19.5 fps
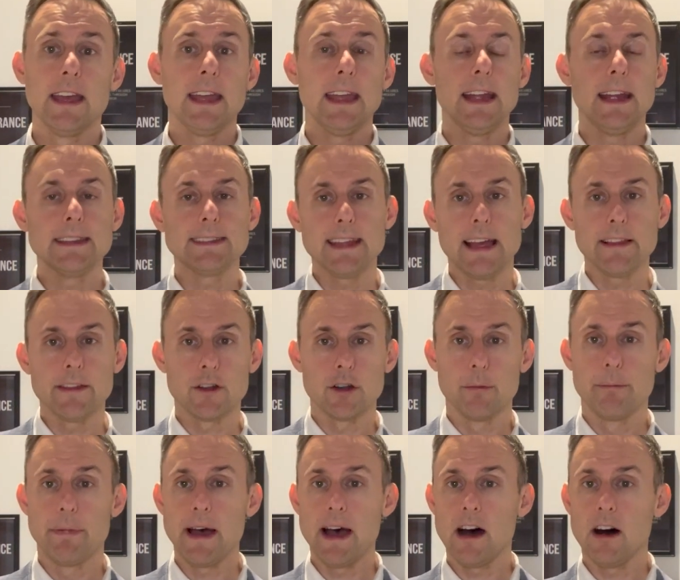Hit that little
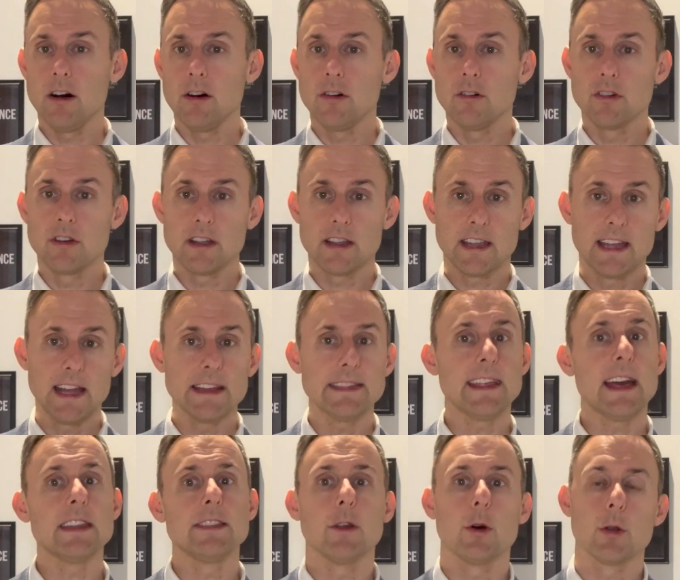bell. Get
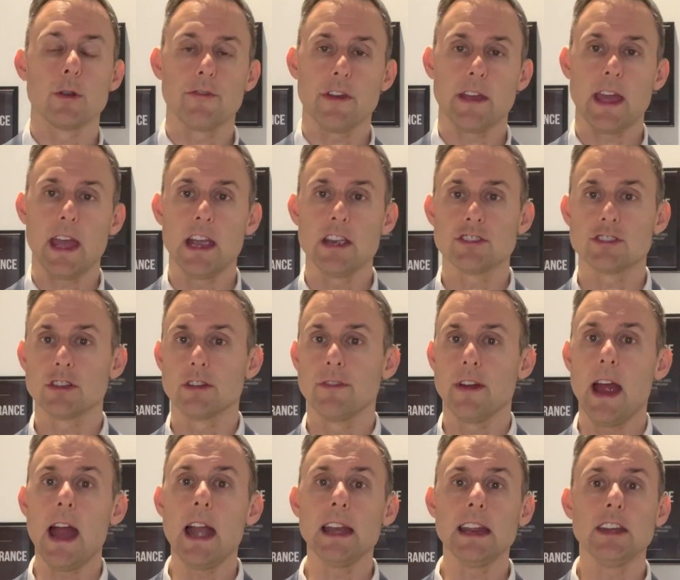that notification of
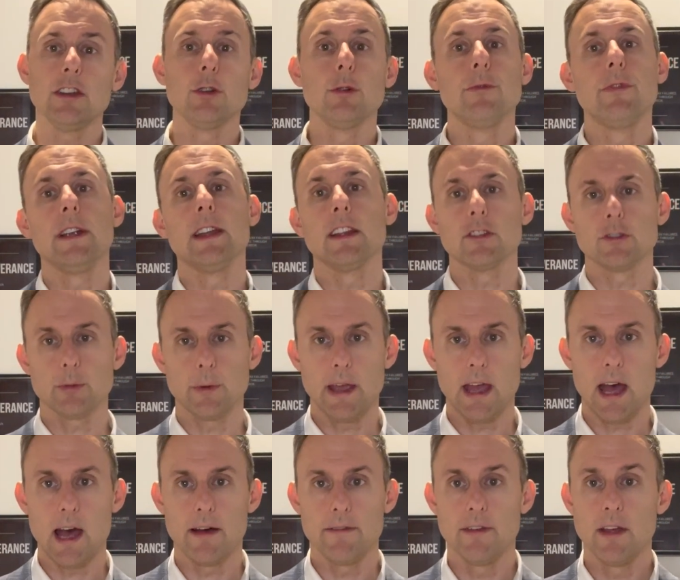any new videos we
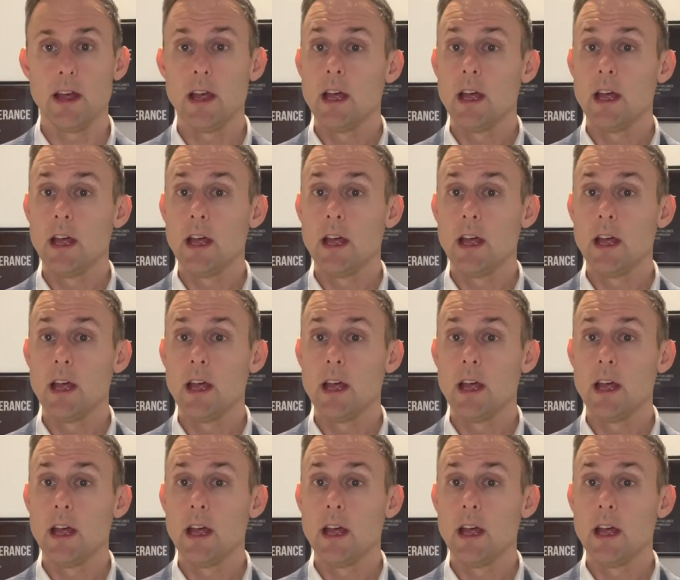have.